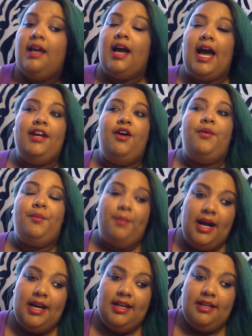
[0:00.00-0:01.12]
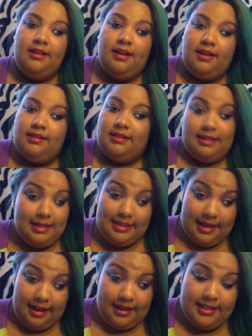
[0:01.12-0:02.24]
I know mine does
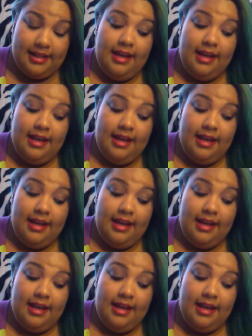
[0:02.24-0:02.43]
not.